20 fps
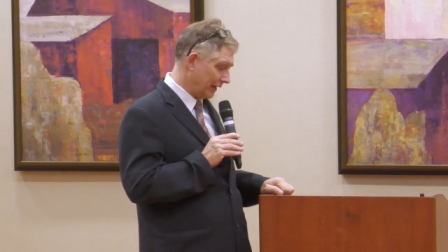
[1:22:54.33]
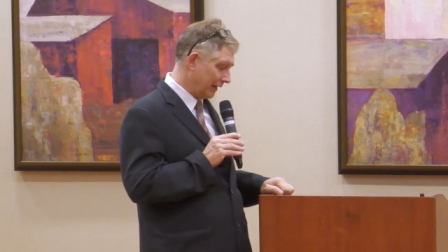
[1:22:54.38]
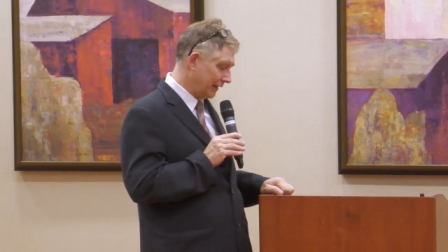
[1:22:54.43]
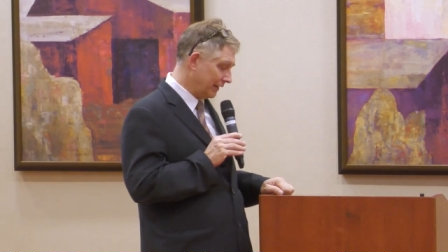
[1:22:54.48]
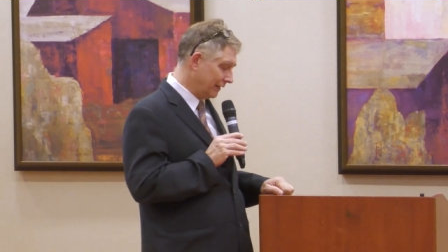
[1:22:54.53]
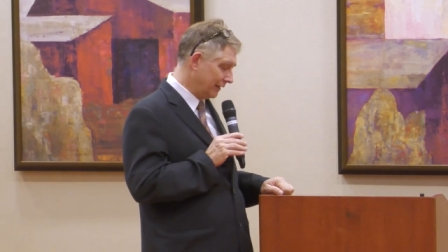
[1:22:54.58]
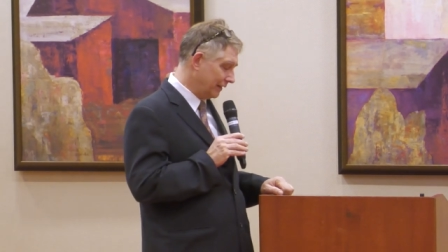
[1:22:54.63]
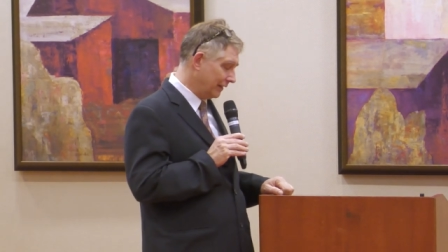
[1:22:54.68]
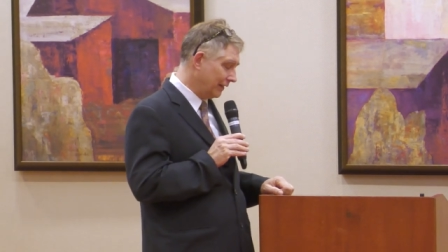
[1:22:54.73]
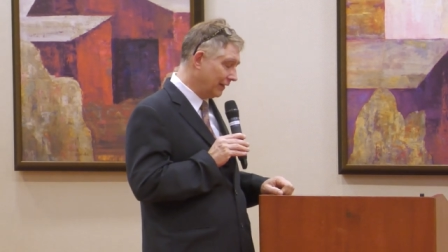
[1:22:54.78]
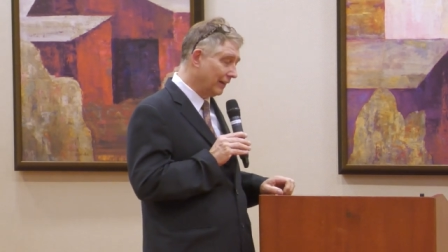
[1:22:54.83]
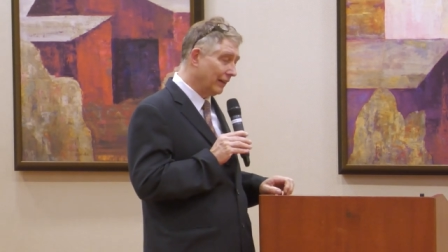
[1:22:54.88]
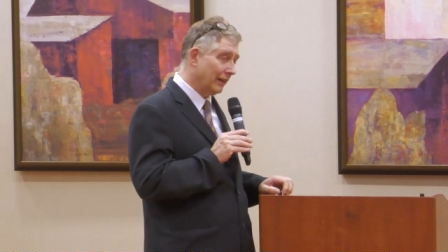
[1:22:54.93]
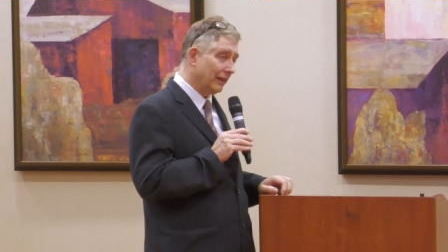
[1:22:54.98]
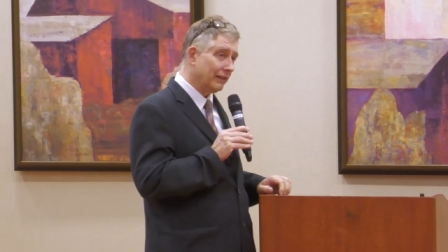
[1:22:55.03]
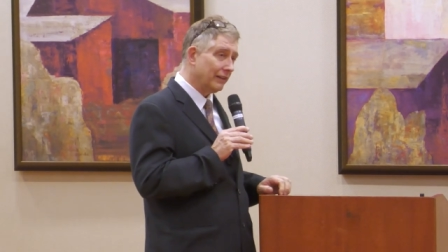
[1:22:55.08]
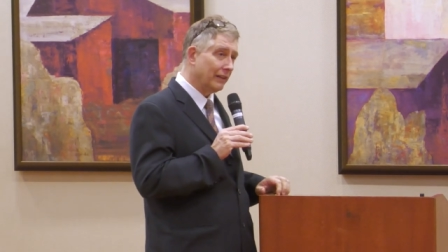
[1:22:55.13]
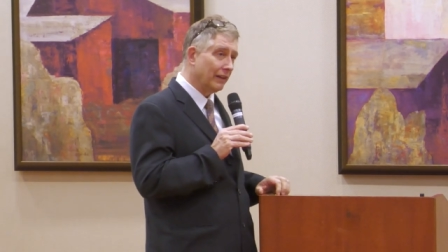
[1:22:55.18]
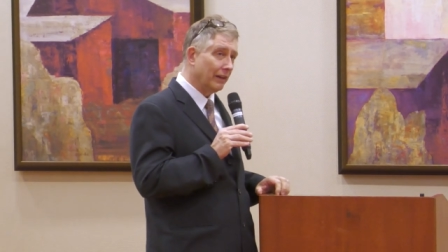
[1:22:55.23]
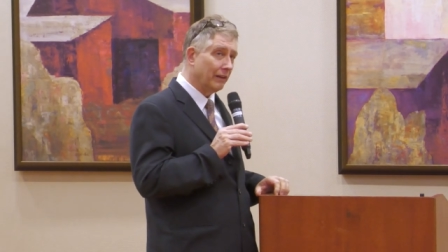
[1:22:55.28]
And
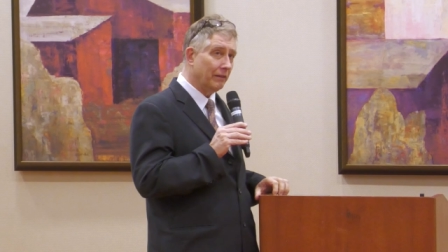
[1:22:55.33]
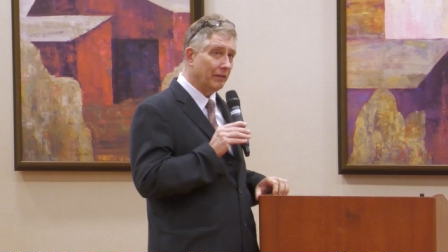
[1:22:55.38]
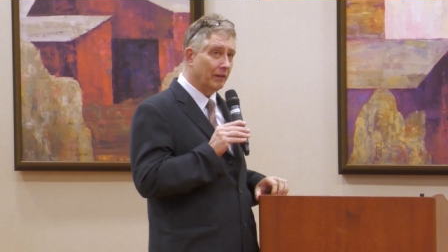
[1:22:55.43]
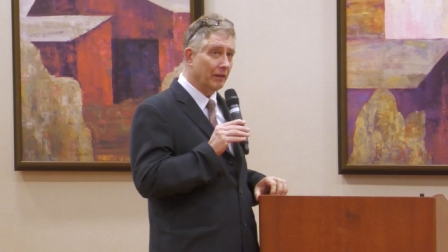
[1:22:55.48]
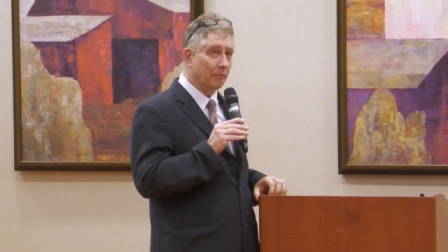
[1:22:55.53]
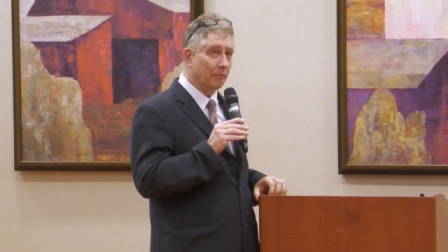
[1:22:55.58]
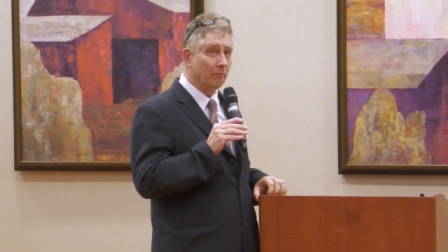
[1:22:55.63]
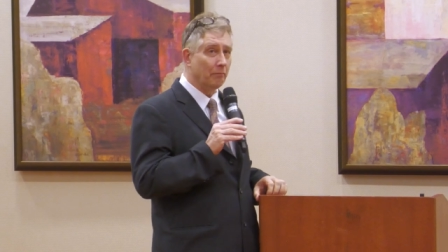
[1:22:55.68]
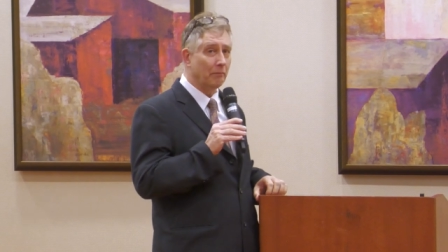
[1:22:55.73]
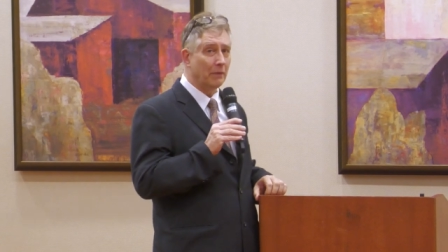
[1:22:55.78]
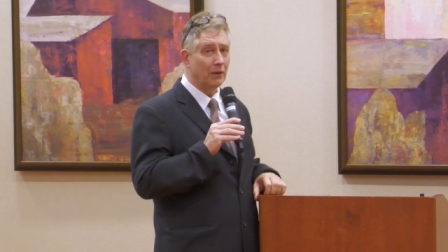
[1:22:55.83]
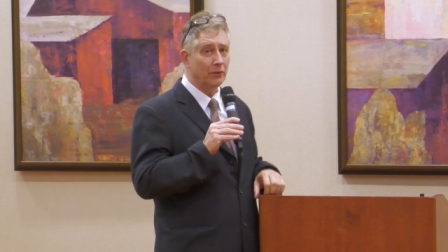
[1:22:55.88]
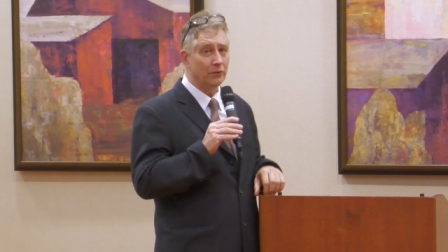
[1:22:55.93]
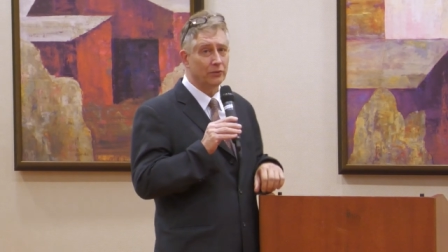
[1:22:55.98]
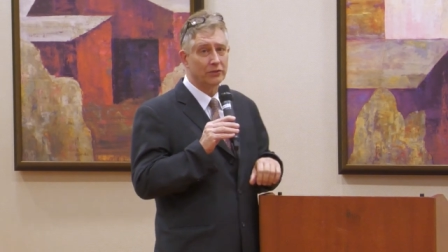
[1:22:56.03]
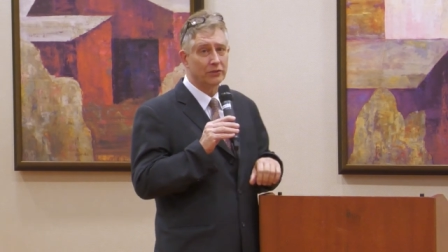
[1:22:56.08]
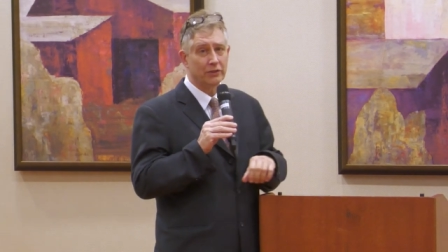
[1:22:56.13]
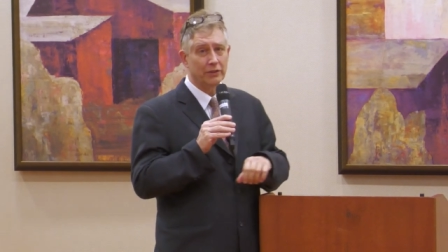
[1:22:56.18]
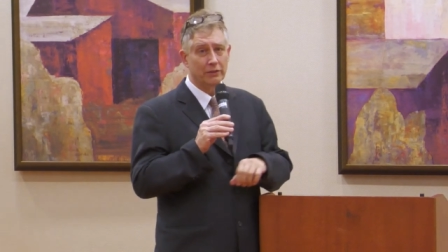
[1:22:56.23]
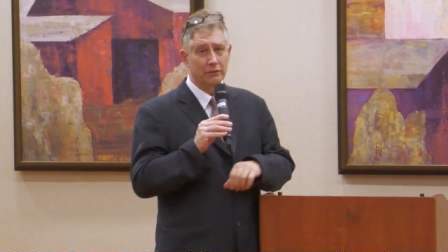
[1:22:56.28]
the, the
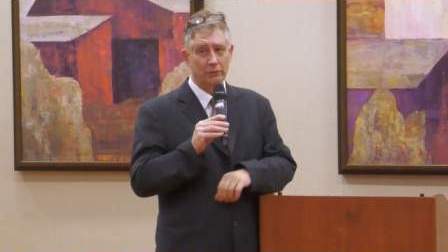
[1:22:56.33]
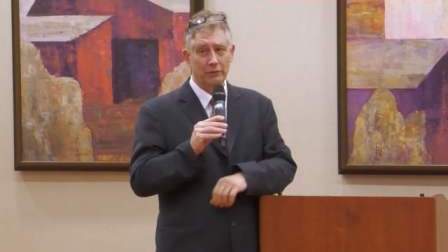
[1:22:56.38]
most